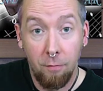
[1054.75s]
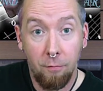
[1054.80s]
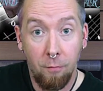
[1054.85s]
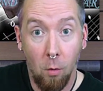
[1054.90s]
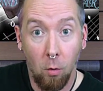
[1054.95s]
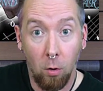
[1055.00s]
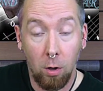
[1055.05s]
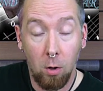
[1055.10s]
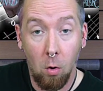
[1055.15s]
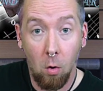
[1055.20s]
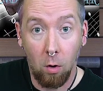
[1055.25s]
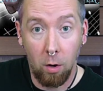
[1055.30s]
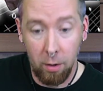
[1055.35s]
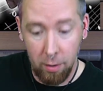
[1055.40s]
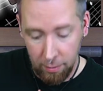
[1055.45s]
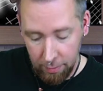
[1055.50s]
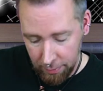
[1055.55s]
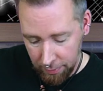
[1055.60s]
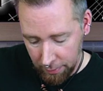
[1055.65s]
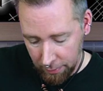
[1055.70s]
4
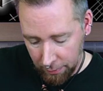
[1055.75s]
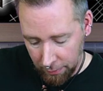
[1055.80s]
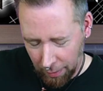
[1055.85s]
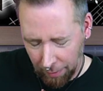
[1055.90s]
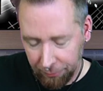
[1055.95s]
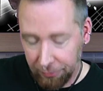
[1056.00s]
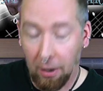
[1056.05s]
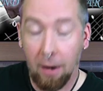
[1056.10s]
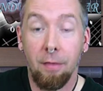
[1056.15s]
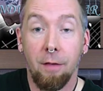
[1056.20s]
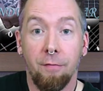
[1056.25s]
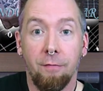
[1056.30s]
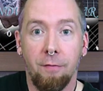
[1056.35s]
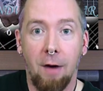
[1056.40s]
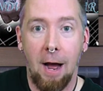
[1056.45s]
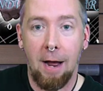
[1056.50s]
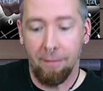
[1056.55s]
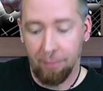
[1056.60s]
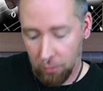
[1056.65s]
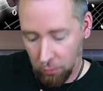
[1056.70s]
chord, the
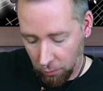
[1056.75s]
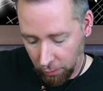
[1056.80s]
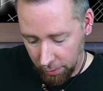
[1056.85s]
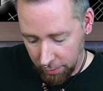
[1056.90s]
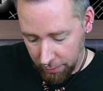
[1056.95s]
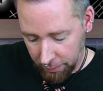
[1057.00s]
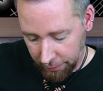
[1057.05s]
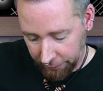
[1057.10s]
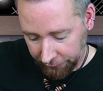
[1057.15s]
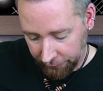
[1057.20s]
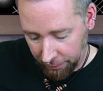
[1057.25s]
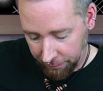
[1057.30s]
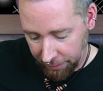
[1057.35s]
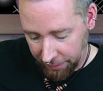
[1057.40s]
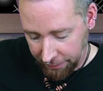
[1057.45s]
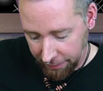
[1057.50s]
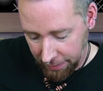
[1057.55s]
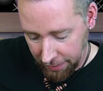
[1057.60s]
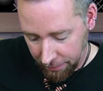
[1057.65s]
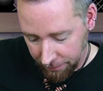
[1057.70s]
5 chord is going
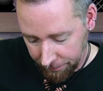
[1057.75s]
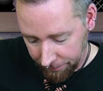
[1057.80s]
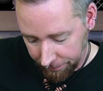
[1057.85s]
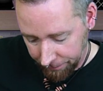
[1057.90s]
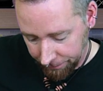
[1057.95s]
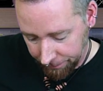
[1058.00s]
to be D.